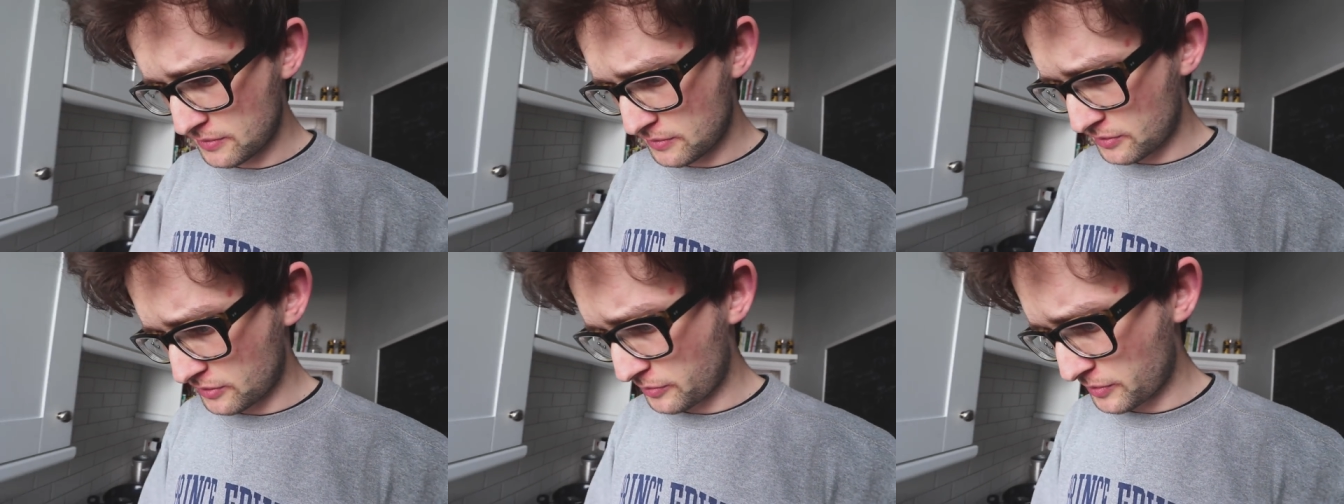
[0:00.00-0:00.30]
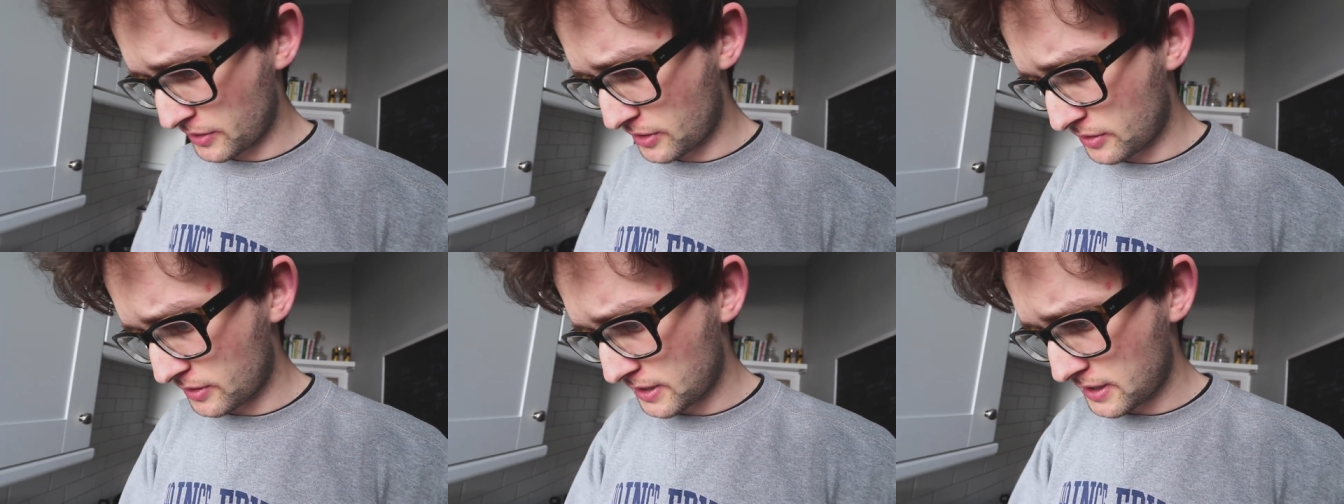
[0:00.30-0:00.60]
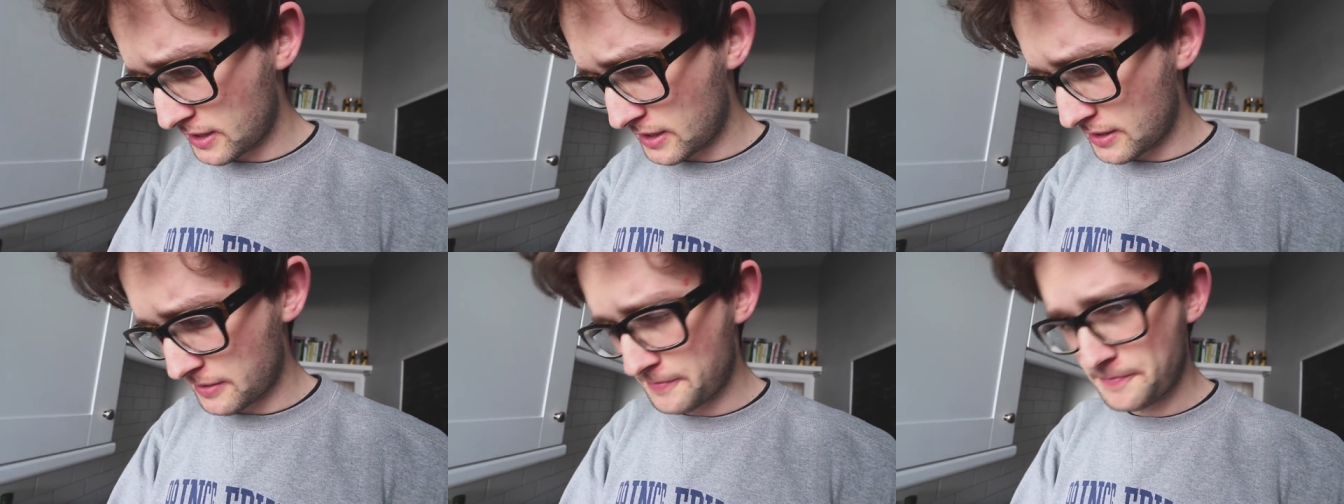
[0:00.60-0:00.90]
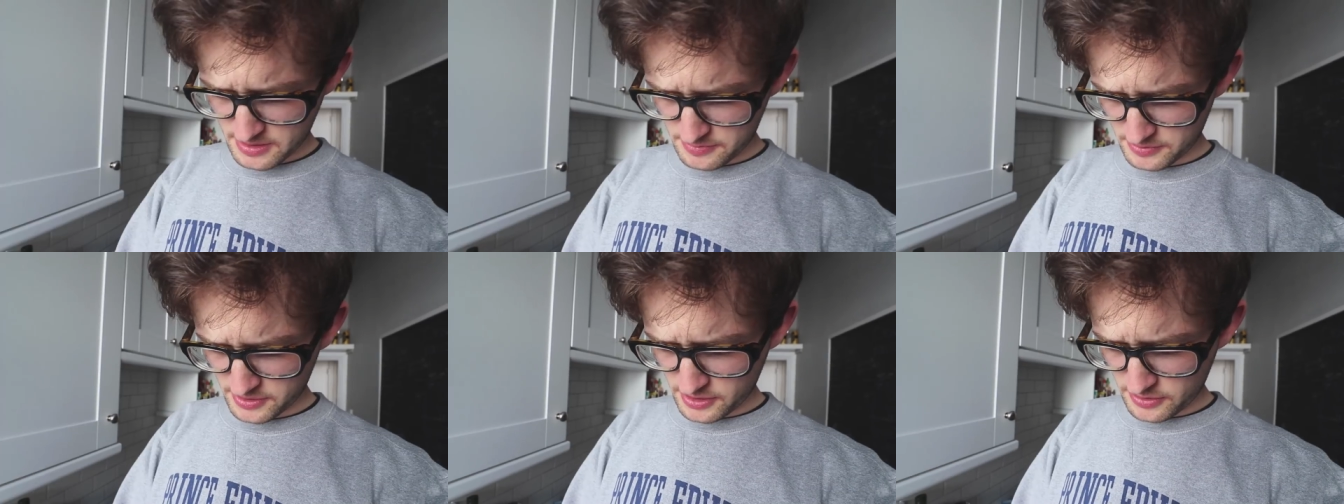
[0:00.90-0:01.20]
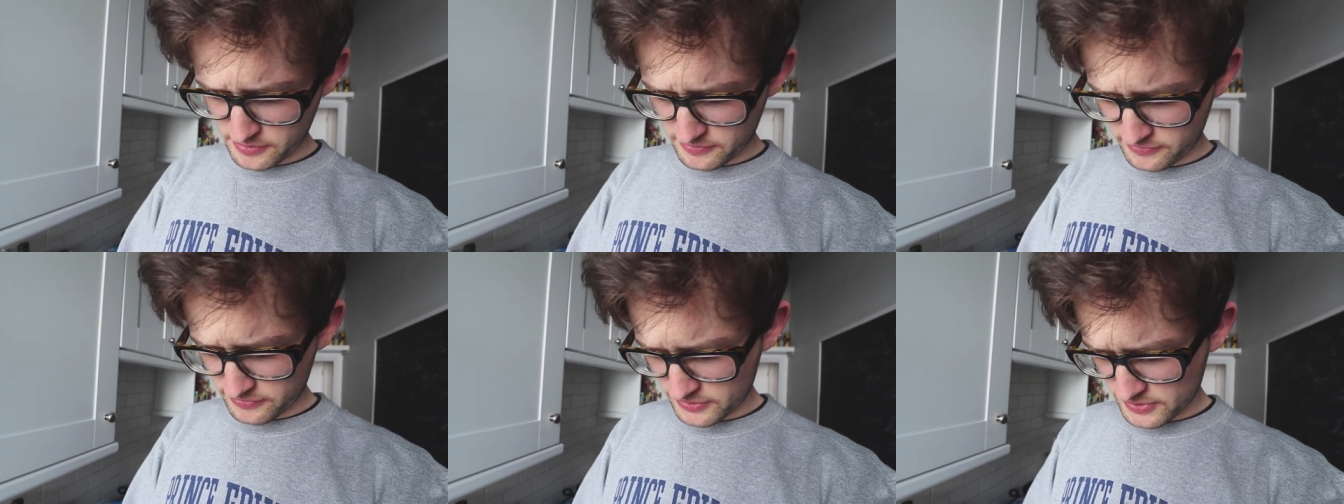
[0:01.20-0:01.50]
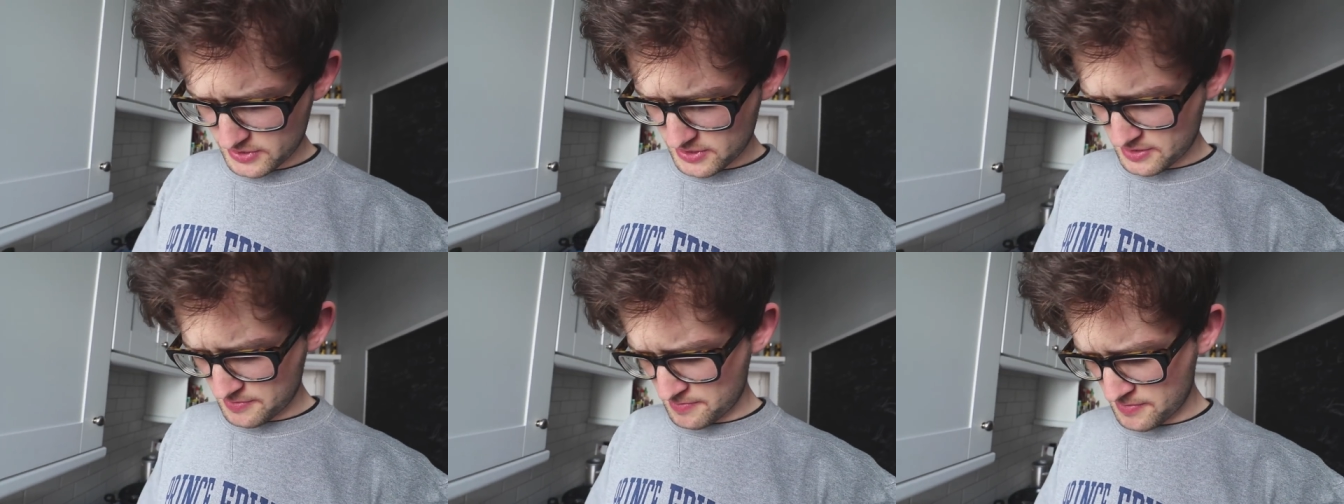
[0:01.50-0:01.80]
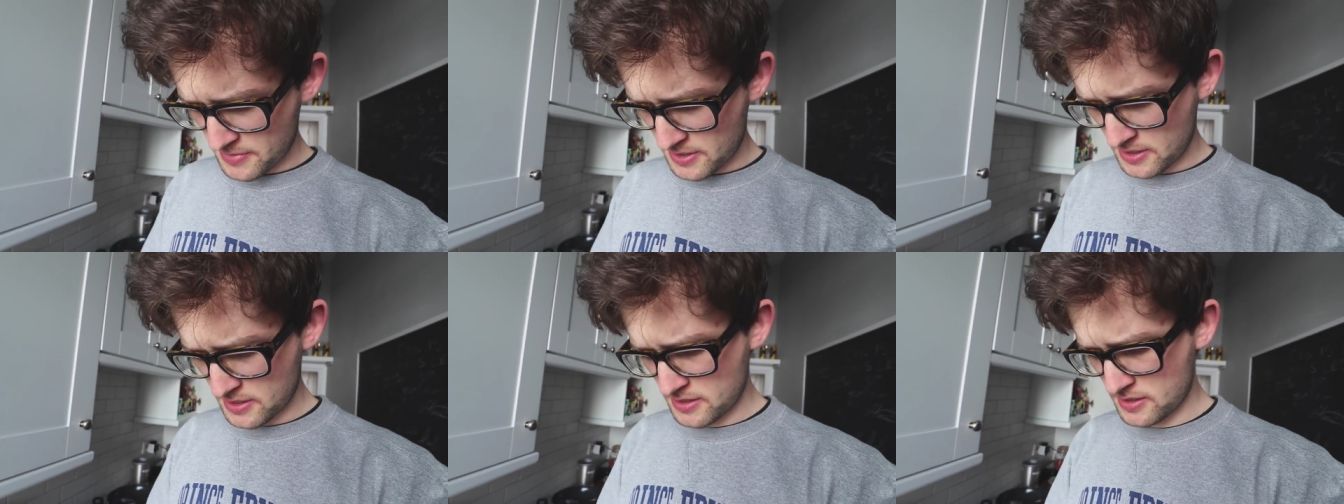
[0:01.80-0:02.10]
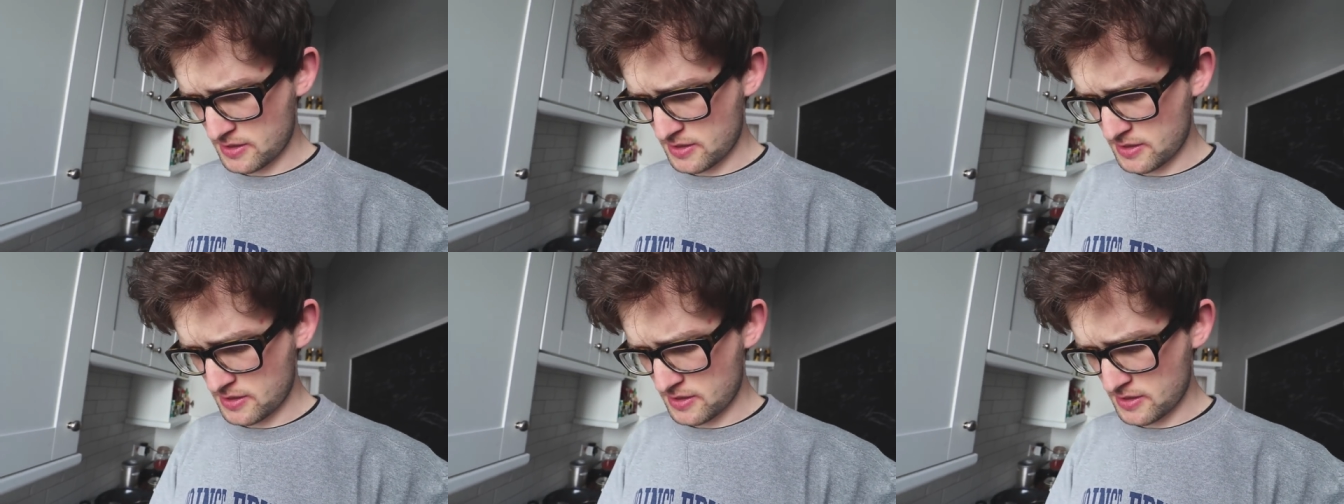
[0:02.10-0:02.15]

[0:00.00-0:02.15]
What have we got here? I'm going for some